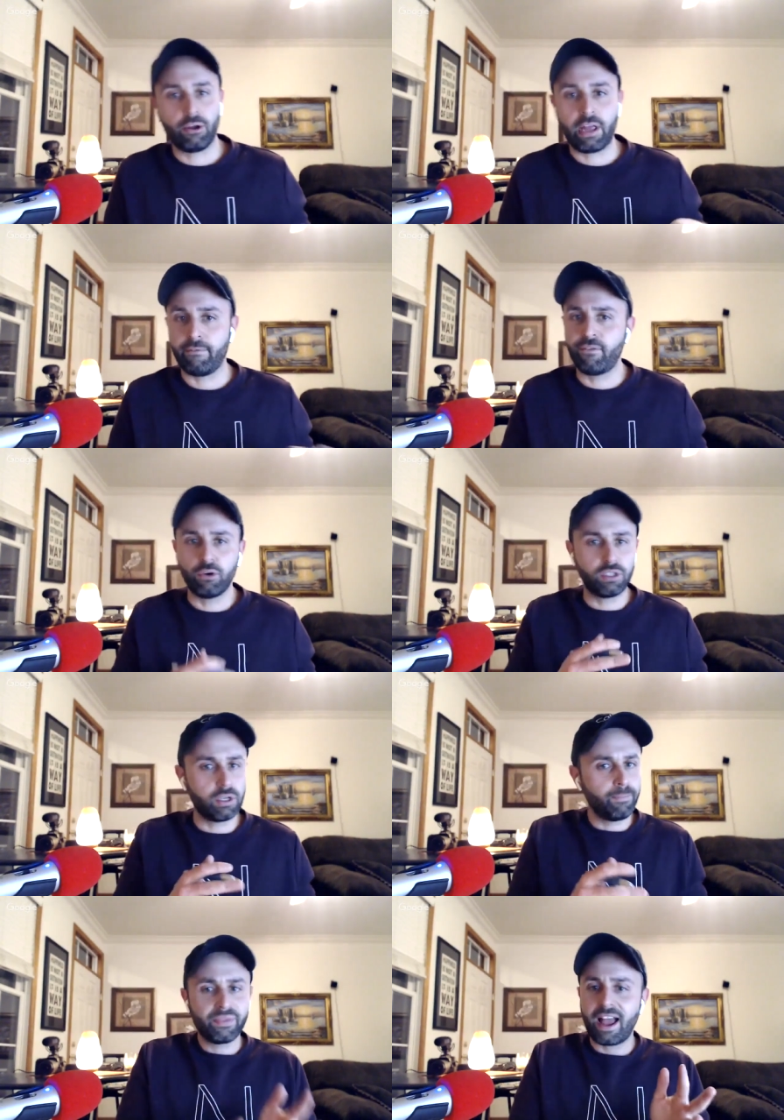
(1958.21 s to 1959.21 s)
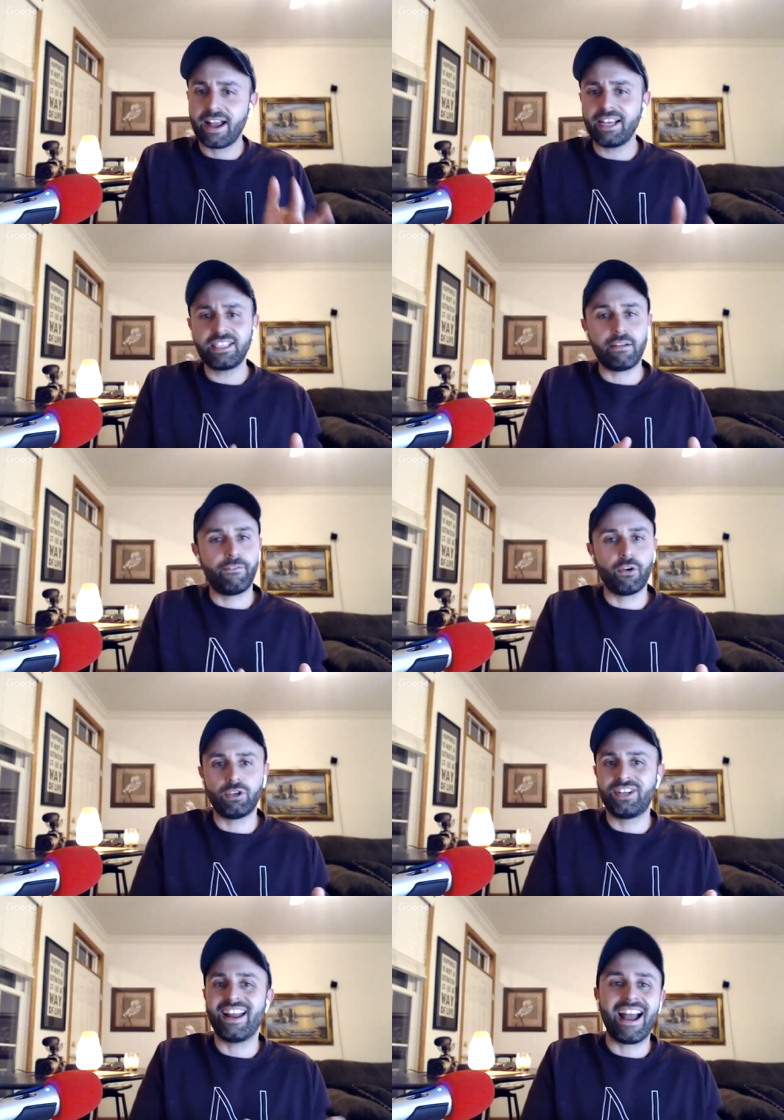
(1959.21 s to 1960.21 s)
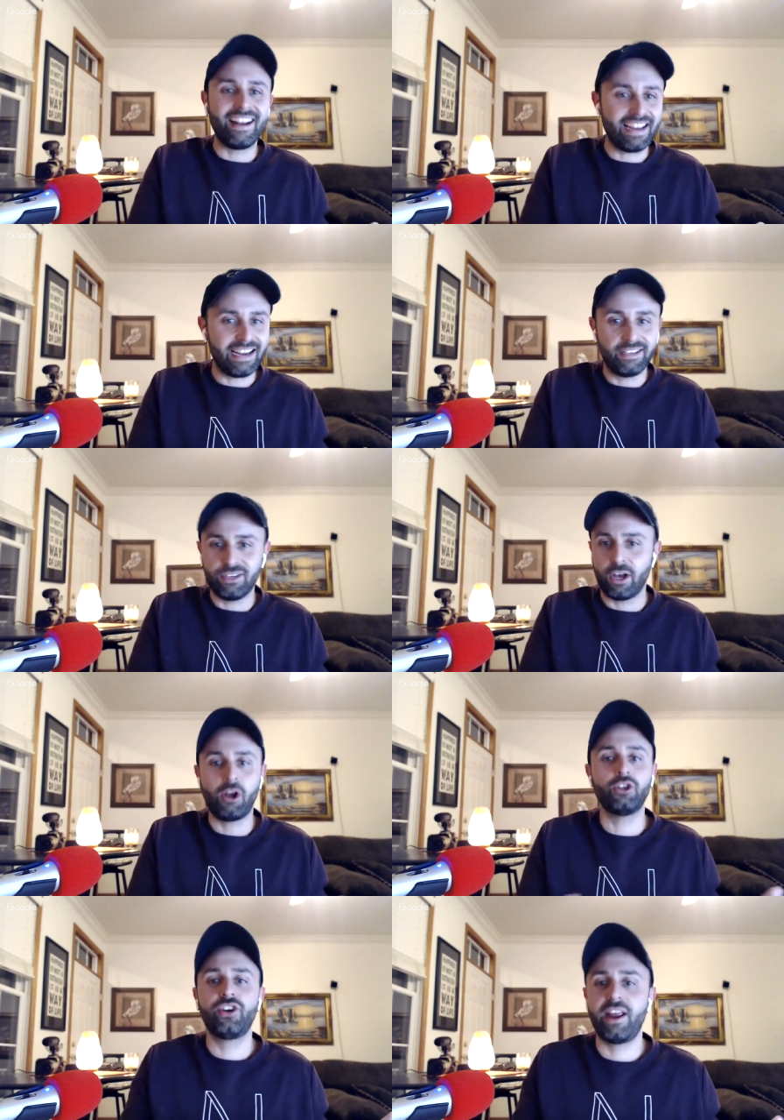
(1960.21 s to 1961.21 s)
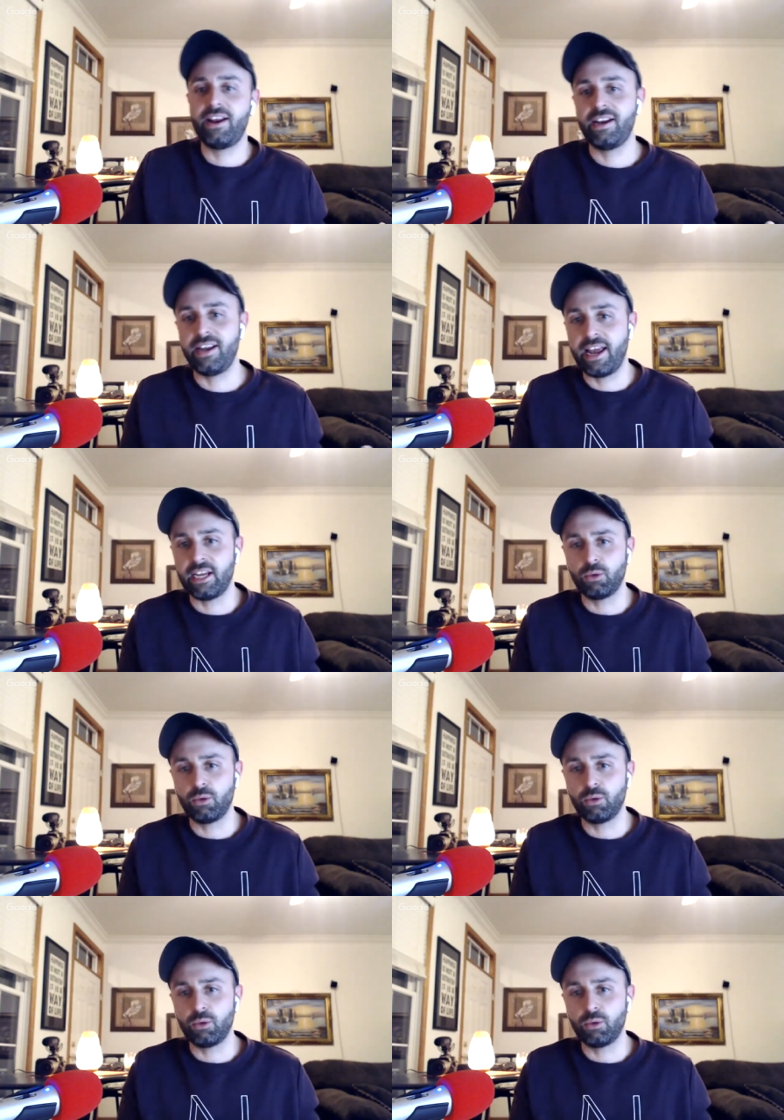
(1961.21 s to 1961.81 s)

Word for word: That first, I guess that first ninety to one hundred eighty days,